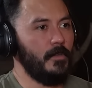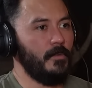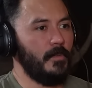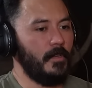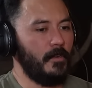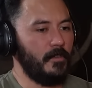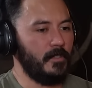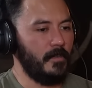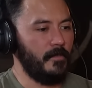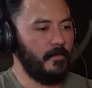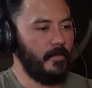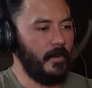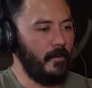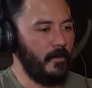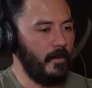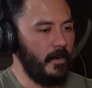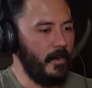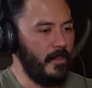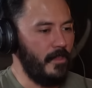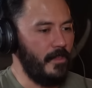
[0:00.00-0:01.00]
We do. There's a
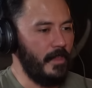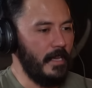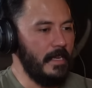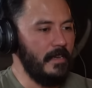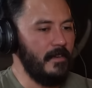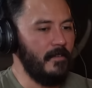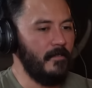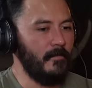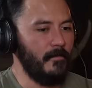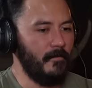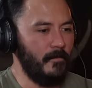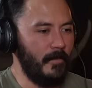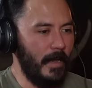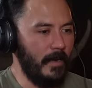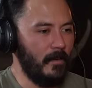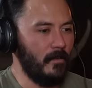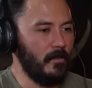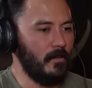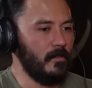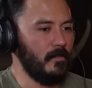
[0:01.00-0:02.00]
very thin
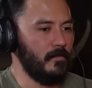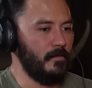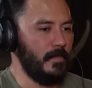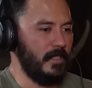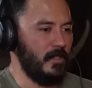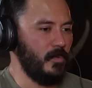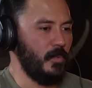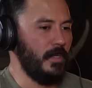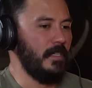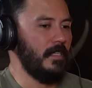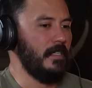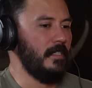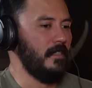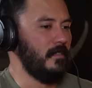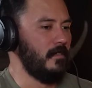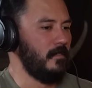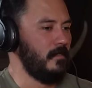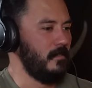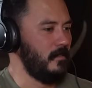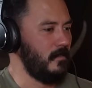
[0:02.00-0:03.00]
veil
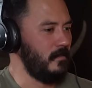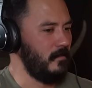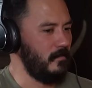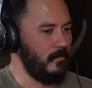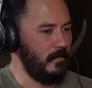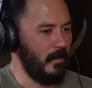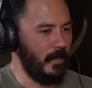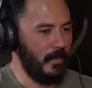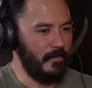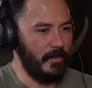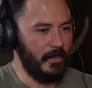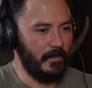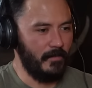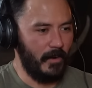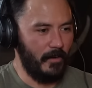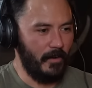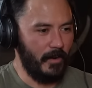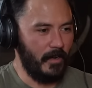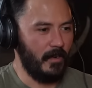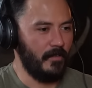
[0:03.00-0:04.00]
between
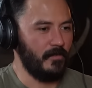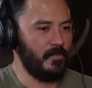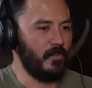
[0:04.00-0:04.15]
living very